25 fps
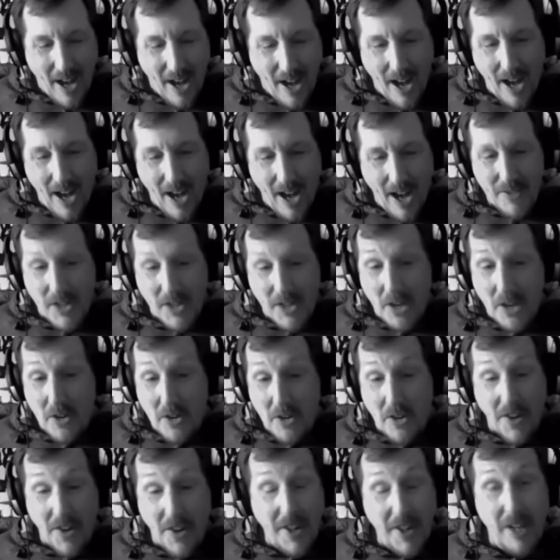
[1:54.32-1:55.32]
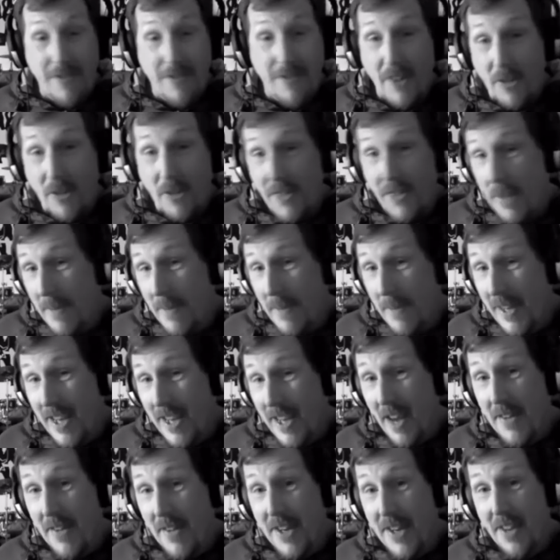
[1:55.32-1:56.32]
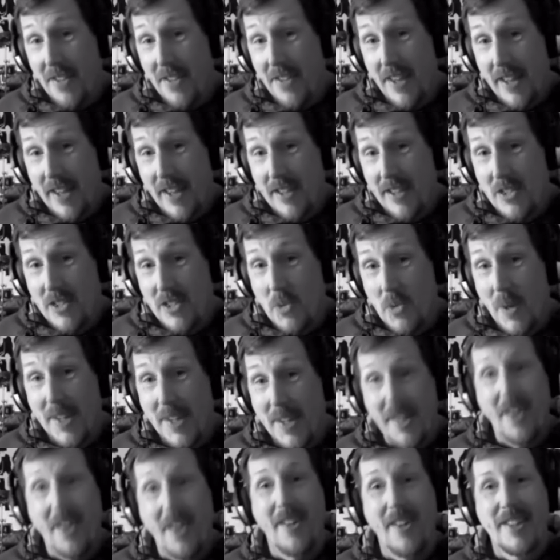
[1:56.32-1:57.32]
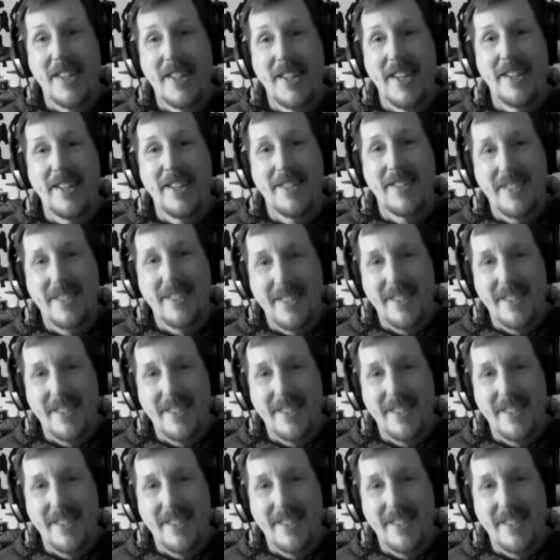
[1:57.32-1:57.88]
So Cradle of Filth, they've been going, I think, 29 years.